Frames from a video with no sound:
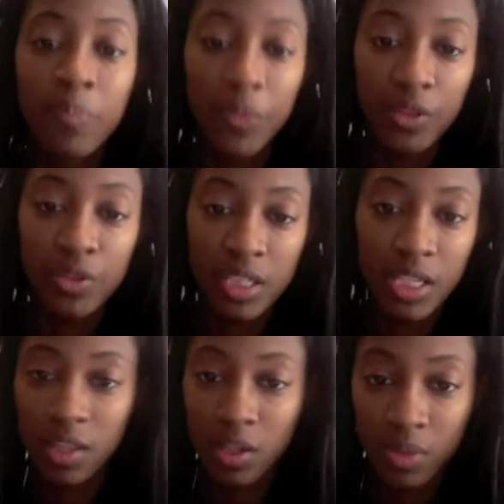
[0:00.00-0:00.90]
lose the
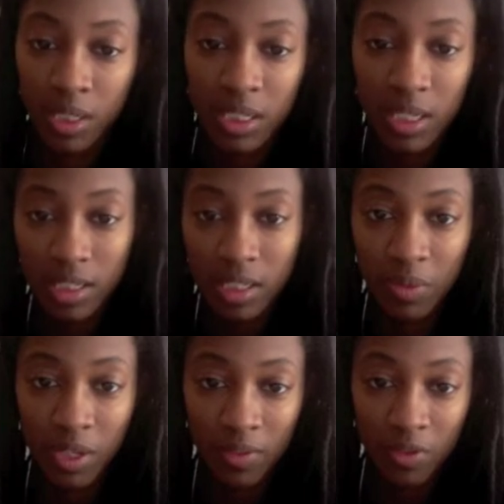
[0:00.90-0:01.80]
other one in some
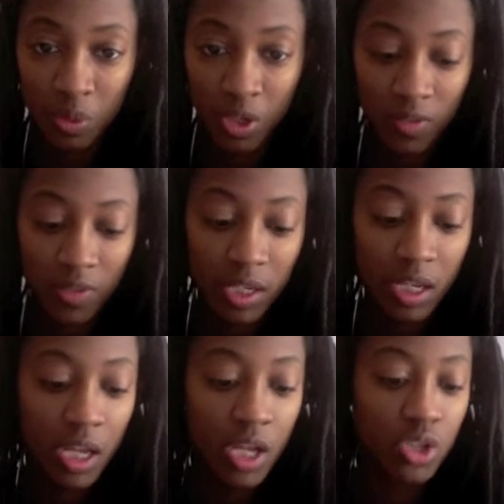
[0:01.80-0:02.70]
kind of sporting event.
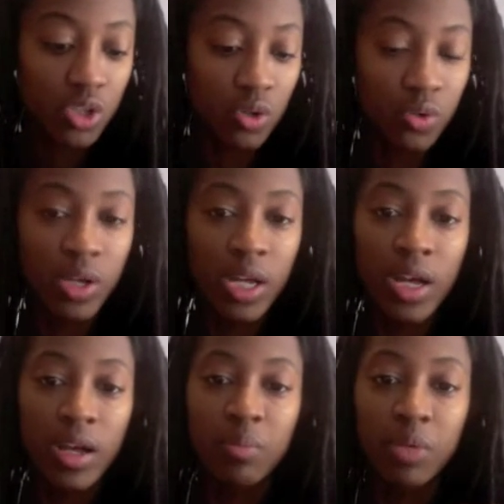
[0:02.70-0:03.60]
So
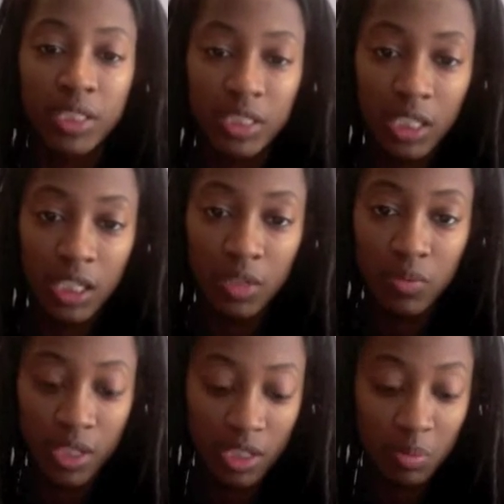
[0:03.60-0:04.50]
Boston here
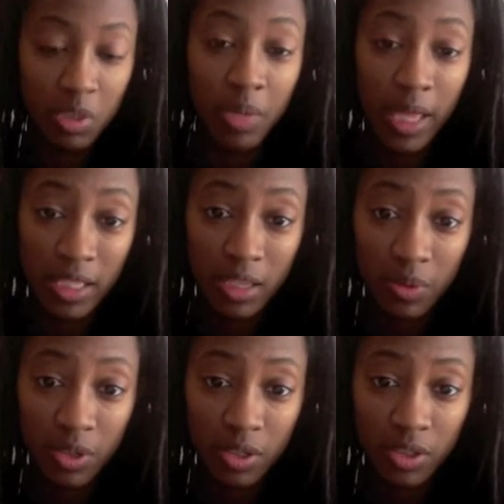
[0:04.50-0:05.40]
wants to play
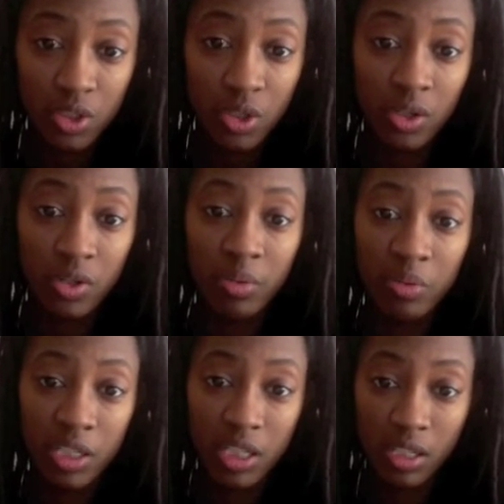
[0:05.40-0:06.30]
basketball, so I'm
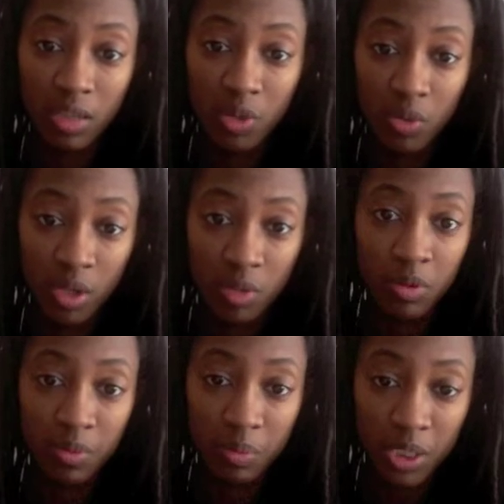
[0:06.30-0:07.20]
going to tell him to wear
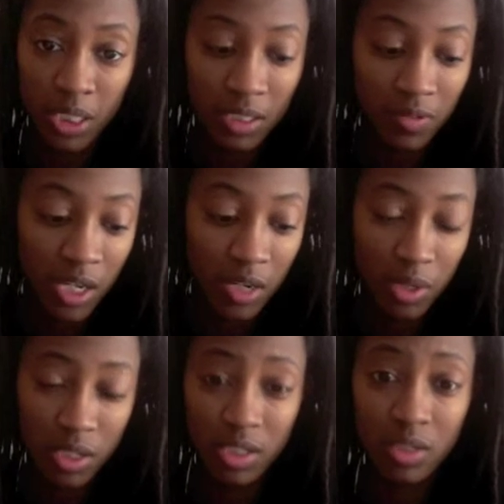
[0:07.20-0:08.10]
protective
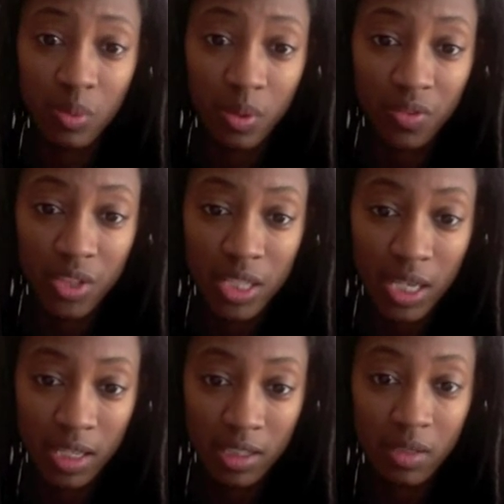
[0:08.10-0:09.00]
eyewear since one of his
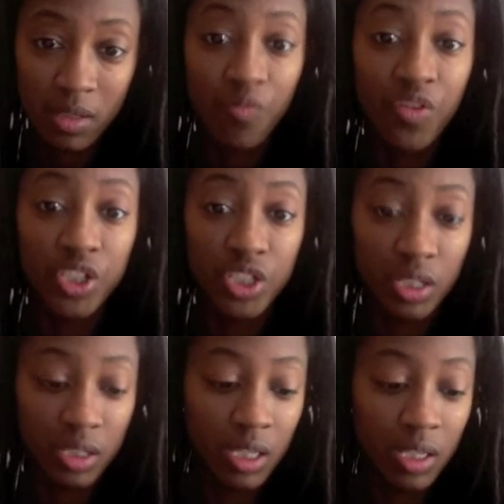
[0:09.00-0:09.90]
eyes is
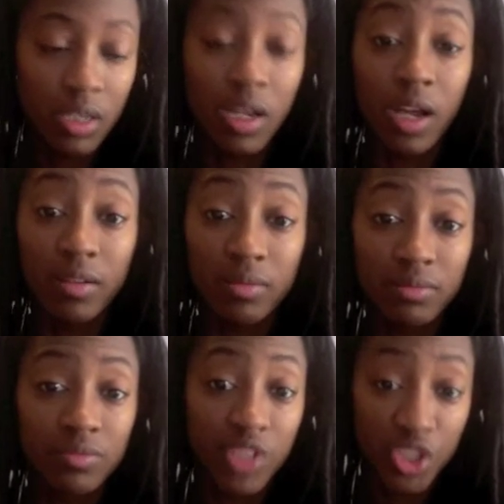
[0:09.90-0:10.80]
functionally not
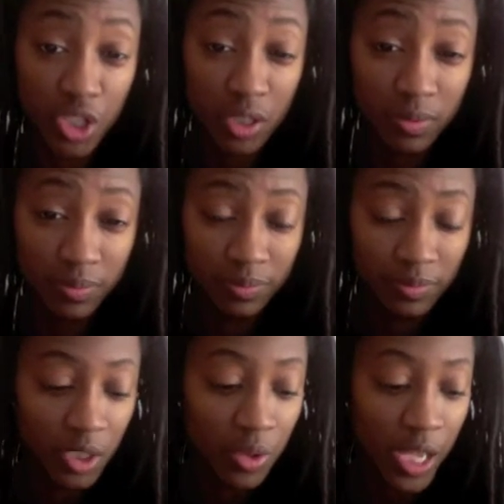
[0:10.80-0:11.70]
functional.
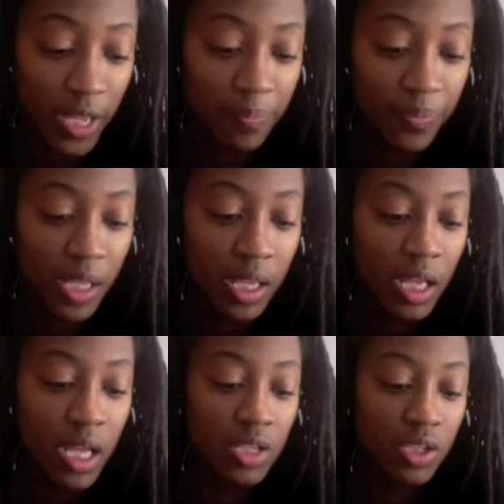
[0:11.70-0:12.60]
Okay?
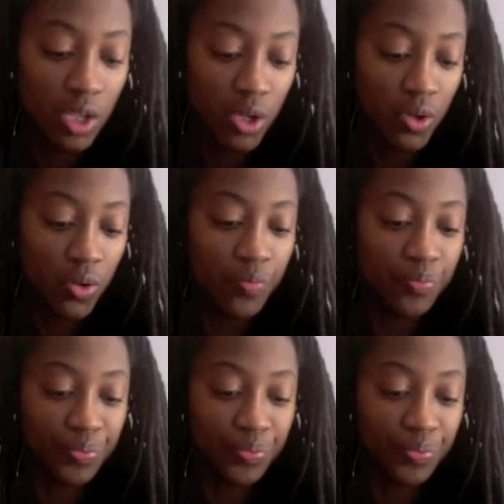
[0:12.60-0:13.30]
So